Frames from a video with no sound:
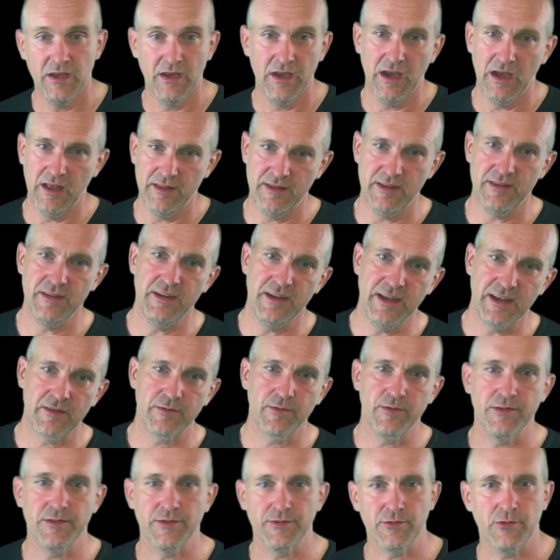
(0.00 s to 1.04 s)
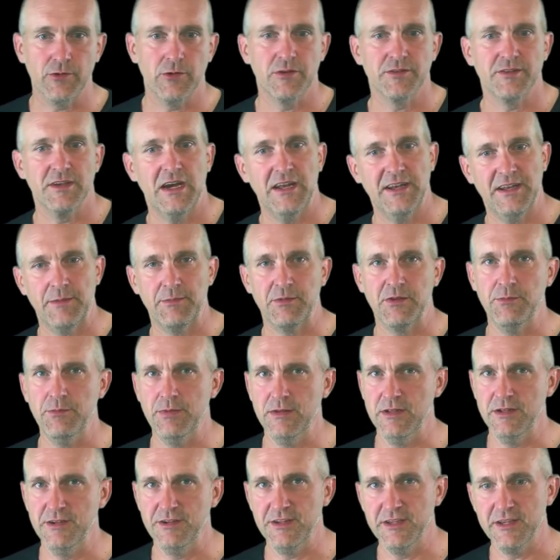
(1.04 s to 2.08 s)
And then the next ones, of course, are
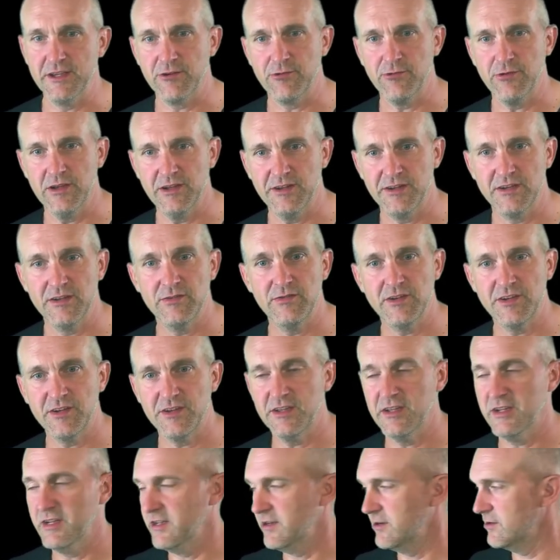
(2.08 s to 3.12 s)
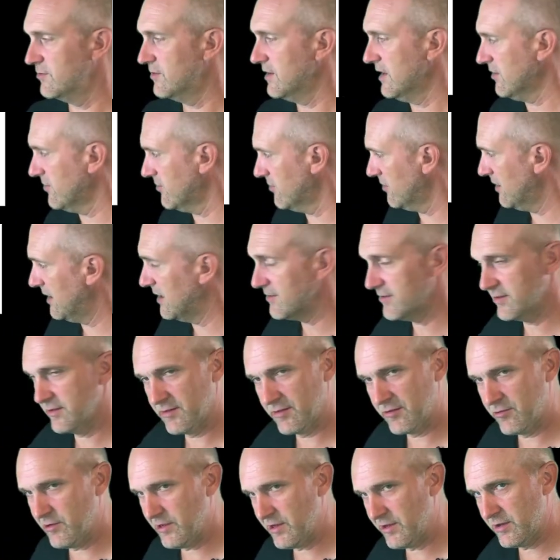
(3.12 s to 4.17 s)
adaptability, creativity, and innovation. This
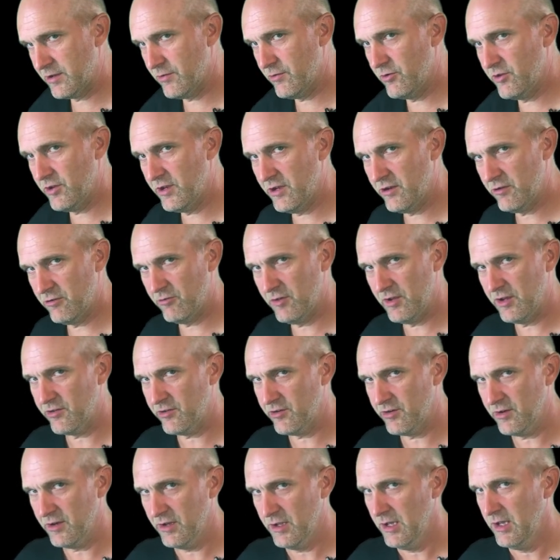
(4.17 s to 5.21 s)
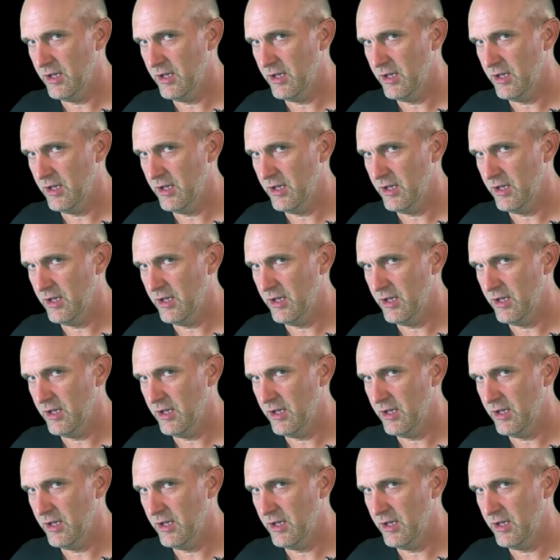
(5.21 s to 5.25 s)
creativity and innovation